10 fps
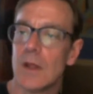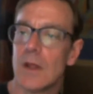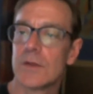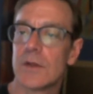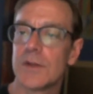
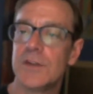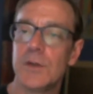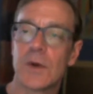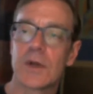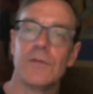So let's
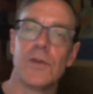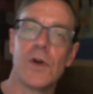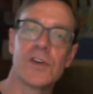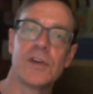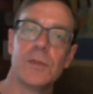do a
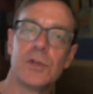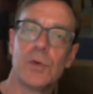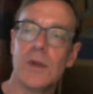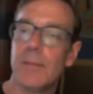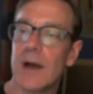conversion
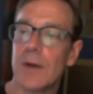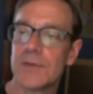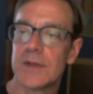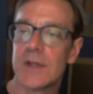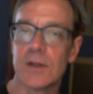between
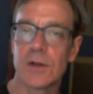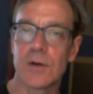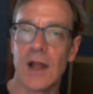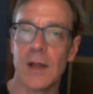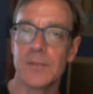pounds and
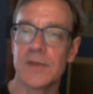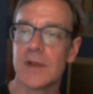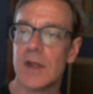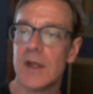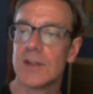kilograms.
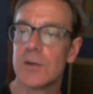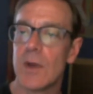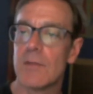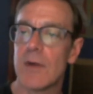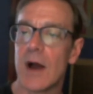So
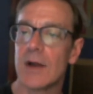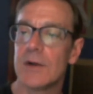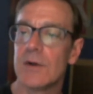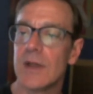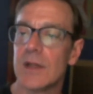we have
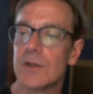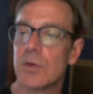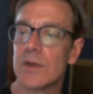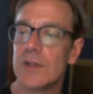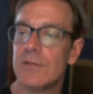
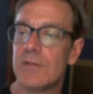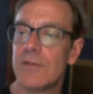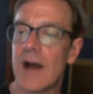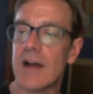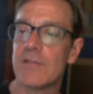
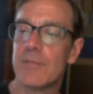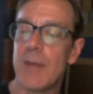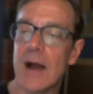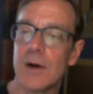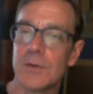125
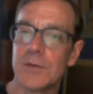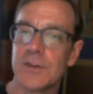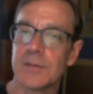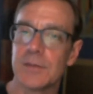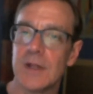
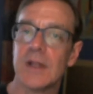pounds.